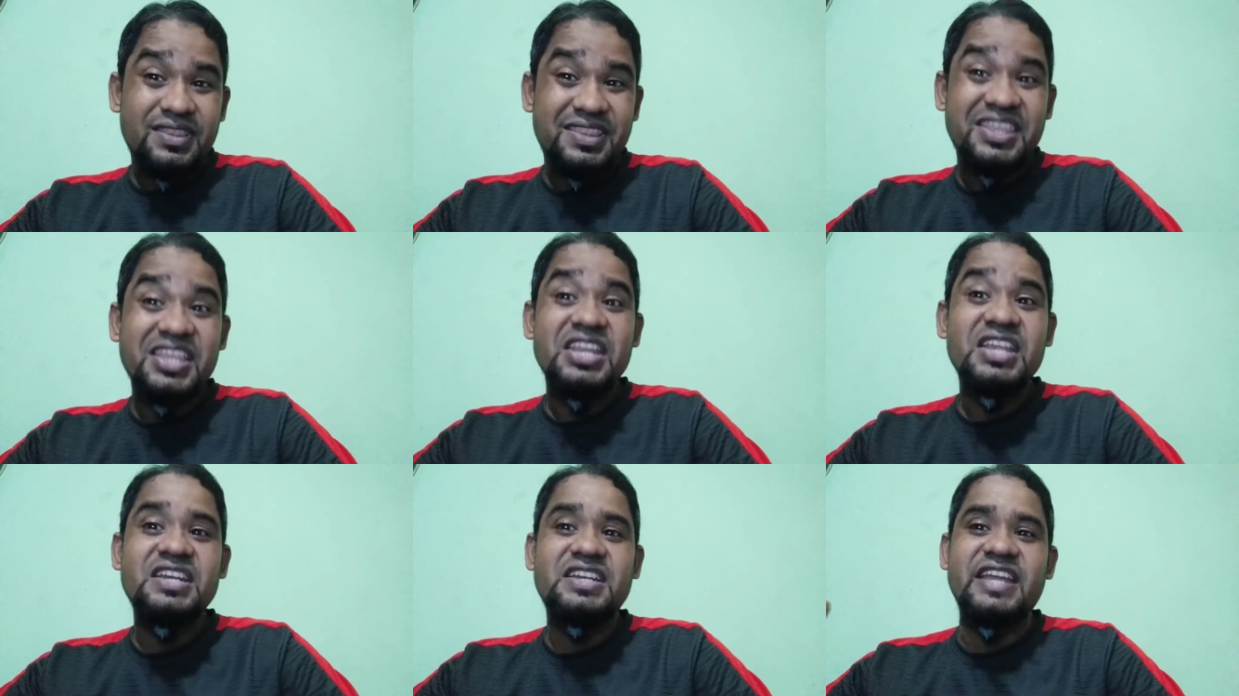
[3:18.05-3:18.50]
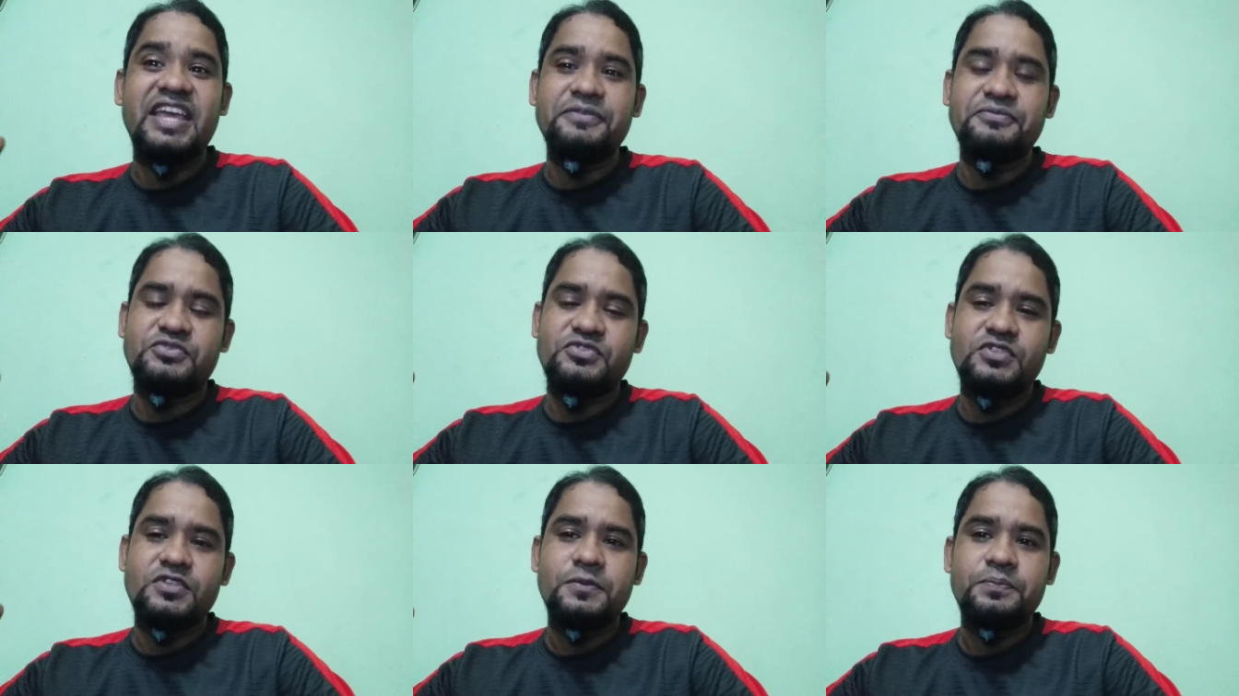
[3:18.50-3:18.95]
three
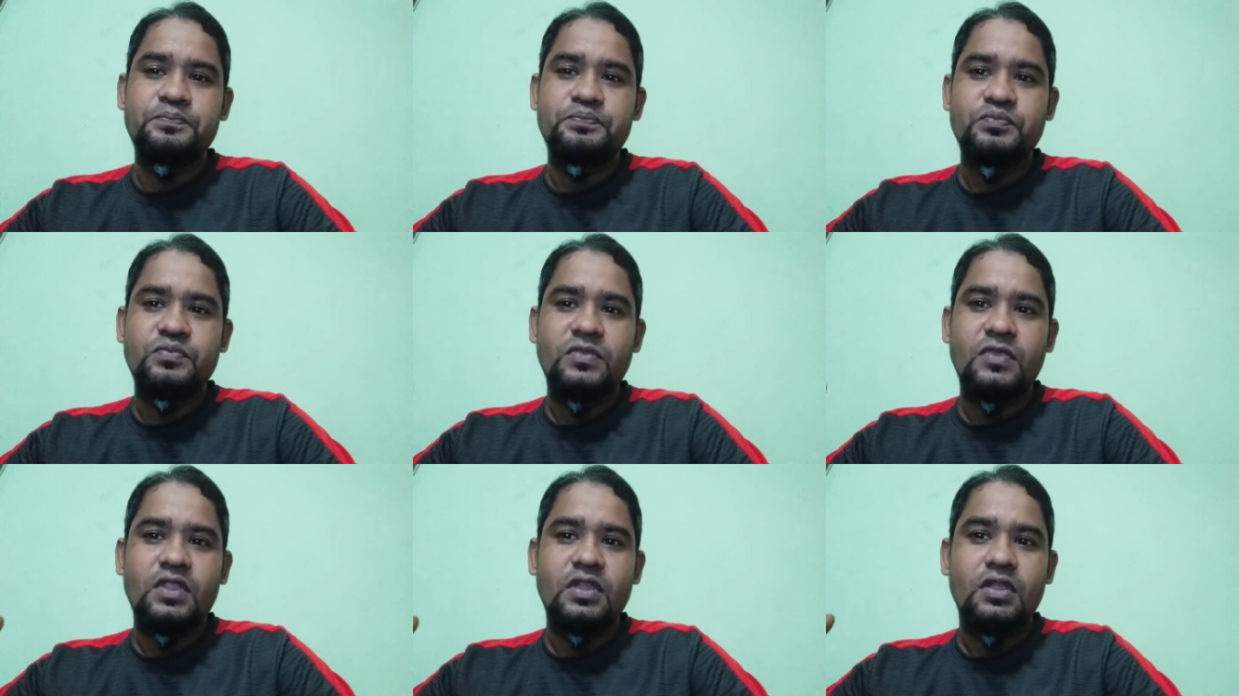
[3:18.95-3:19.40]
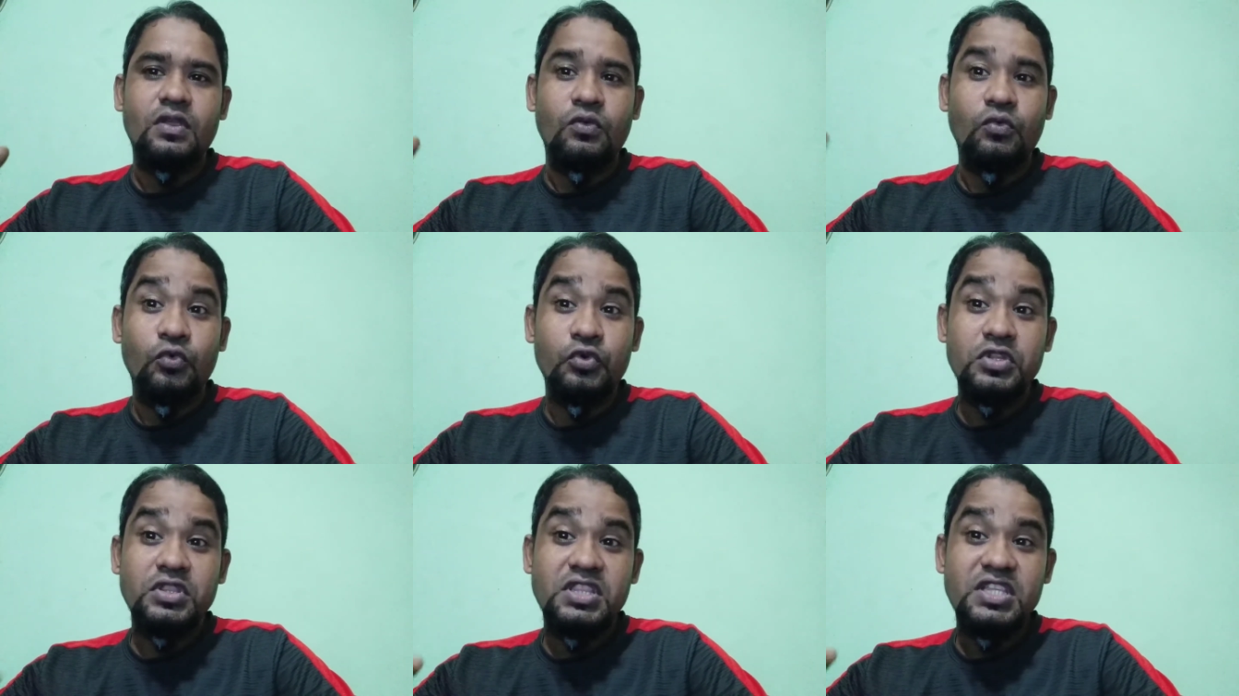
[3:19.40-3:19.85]
times
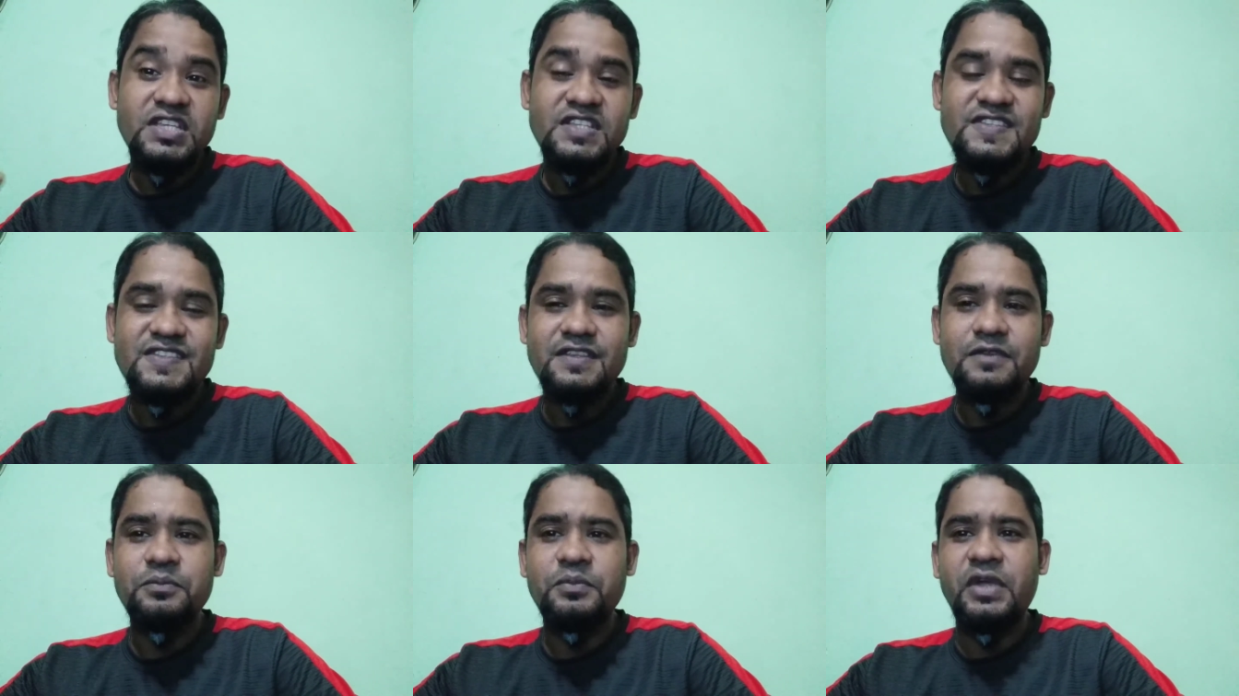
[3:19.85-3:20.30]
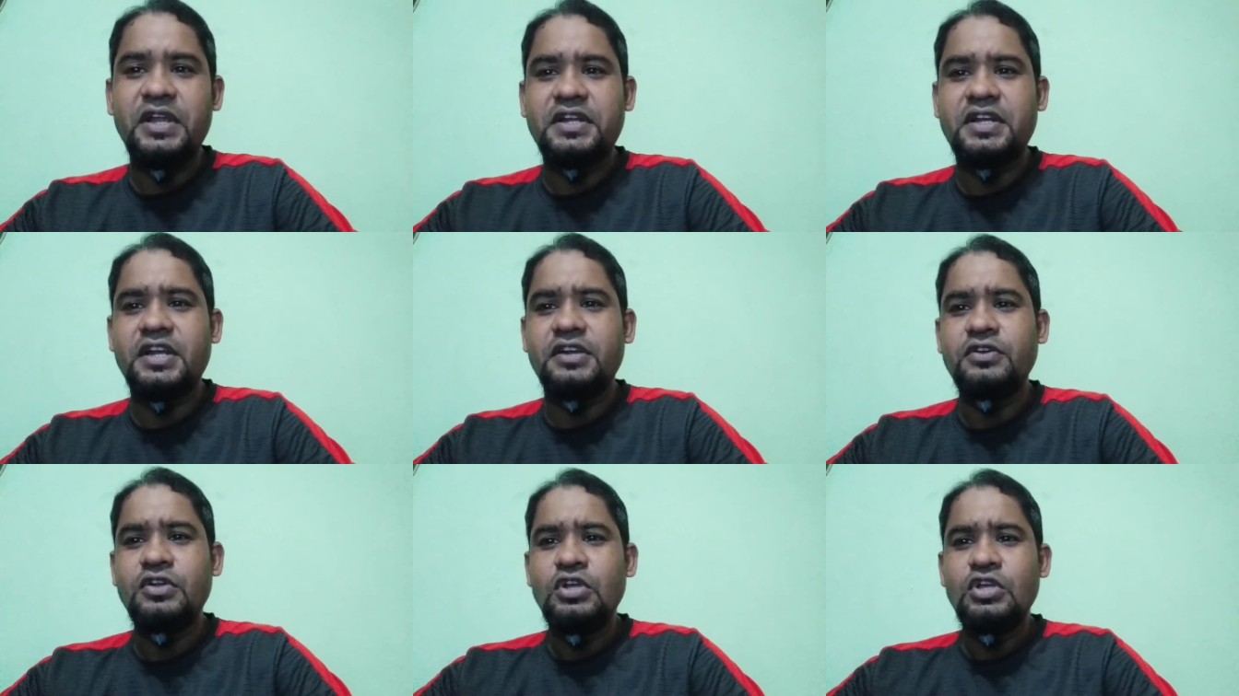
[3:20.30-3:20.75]
with this
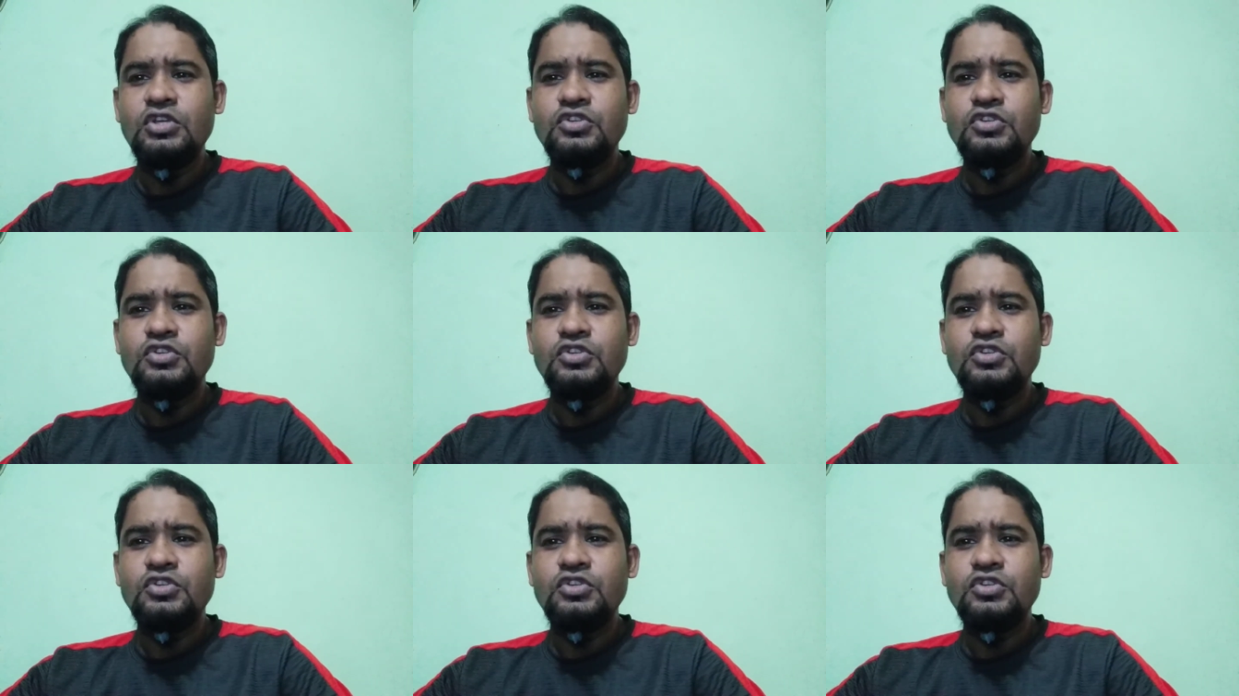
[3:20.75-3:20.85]
matter.